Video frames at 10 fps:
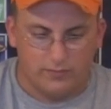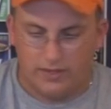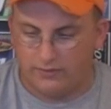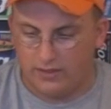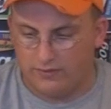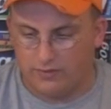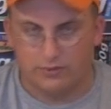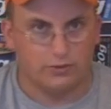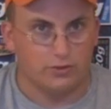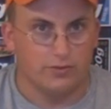it's
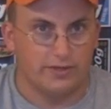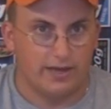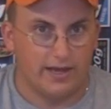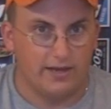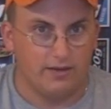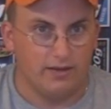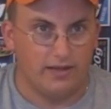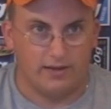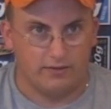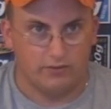easier to shoot at night,
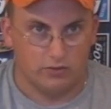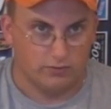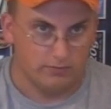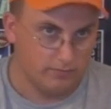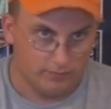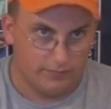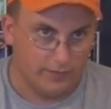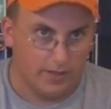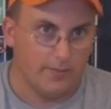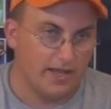and
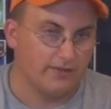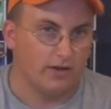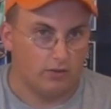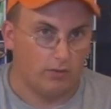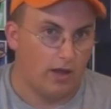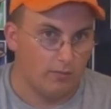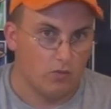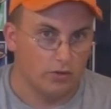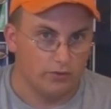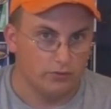it makes it a lot
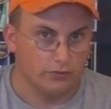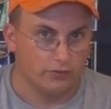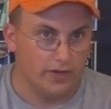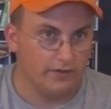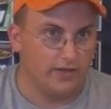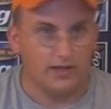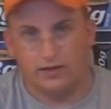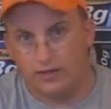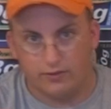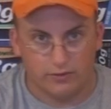more user-friendly
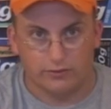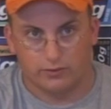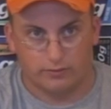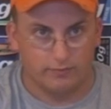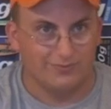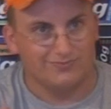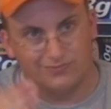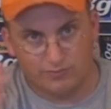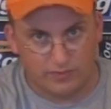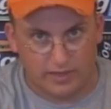and easier to
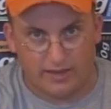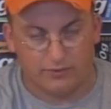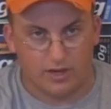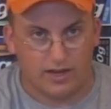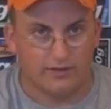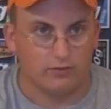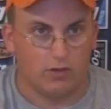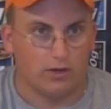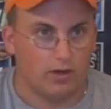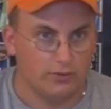have your eyes
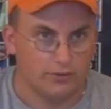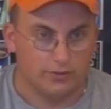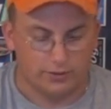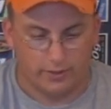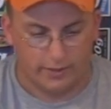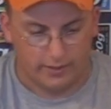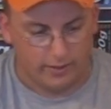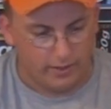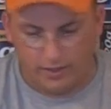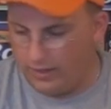lock onto a target.
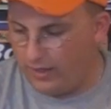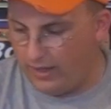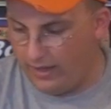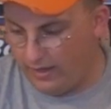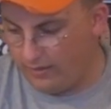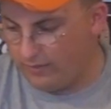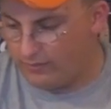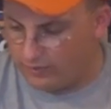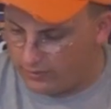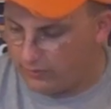
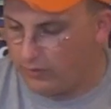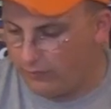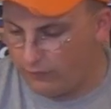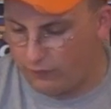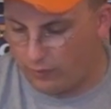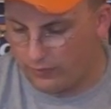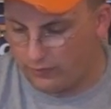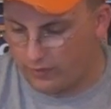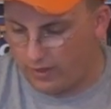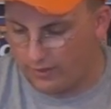And love the folding
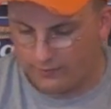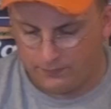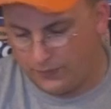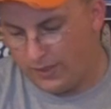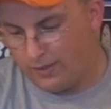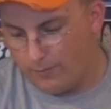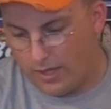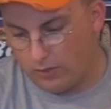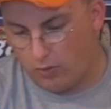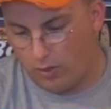stock.
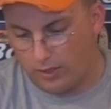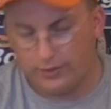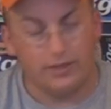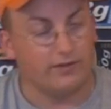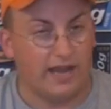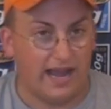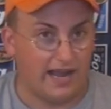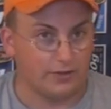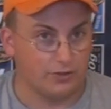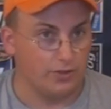Metal quality is
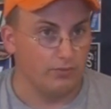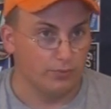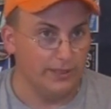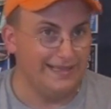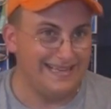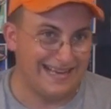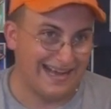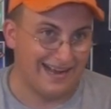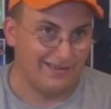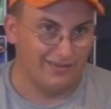actually really
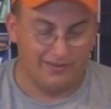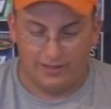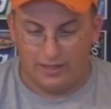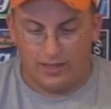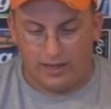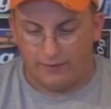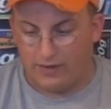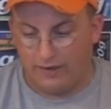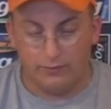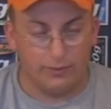nice.
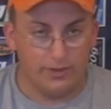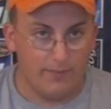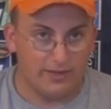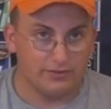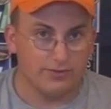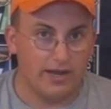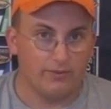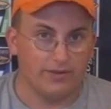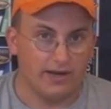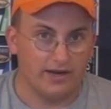I've never really messed
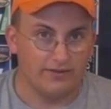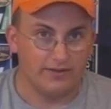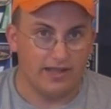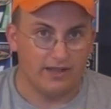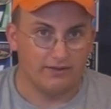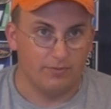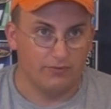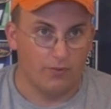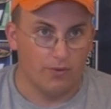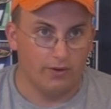around with an ICS
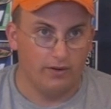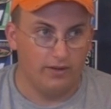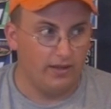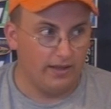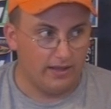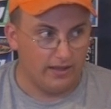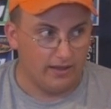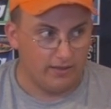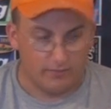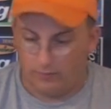before,
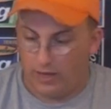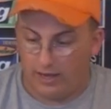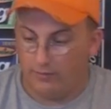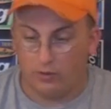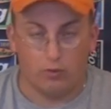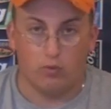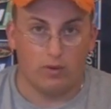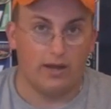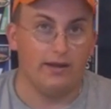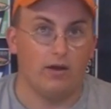and I
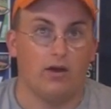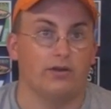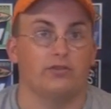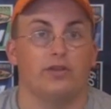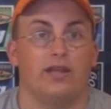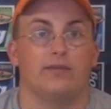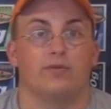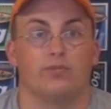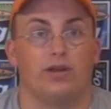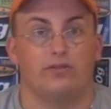quite honestly
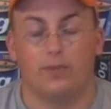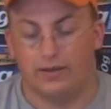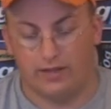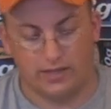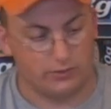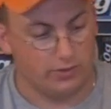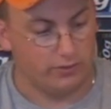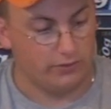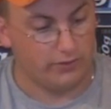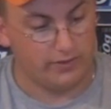am impressed by the
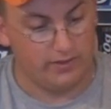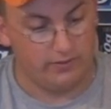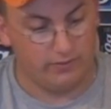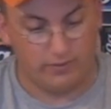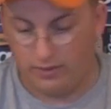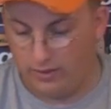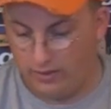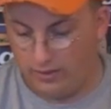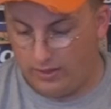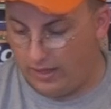externals on this.
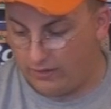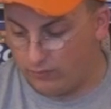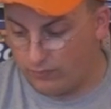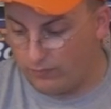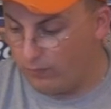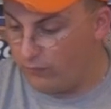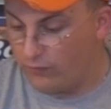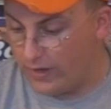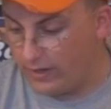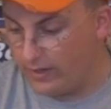It's
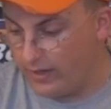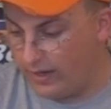very